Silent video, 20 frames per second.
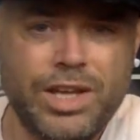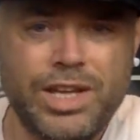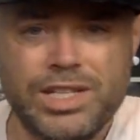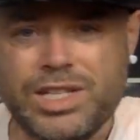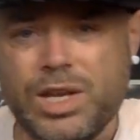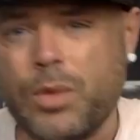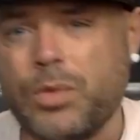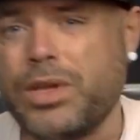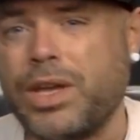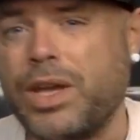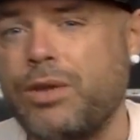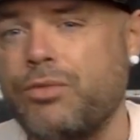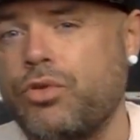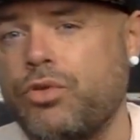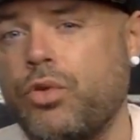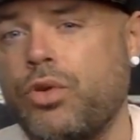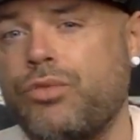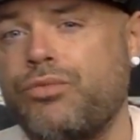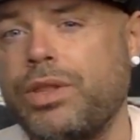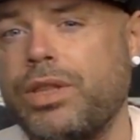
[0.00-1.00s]
is
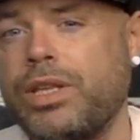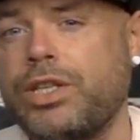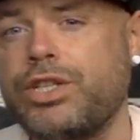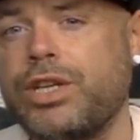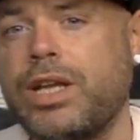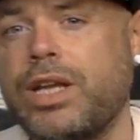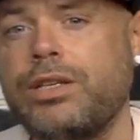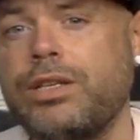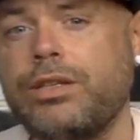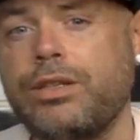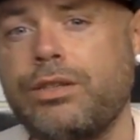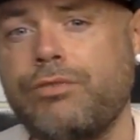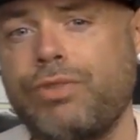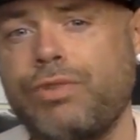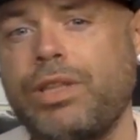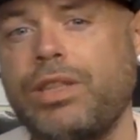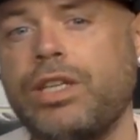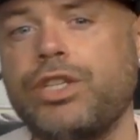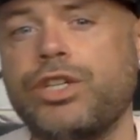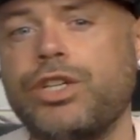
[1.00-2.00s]
Southgate going to ring
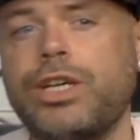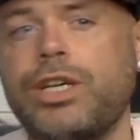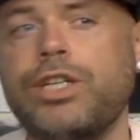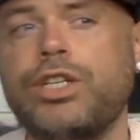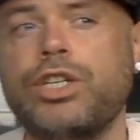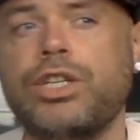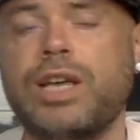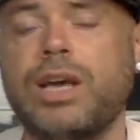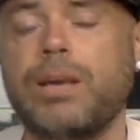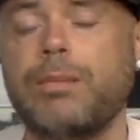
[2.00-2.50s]
the changes?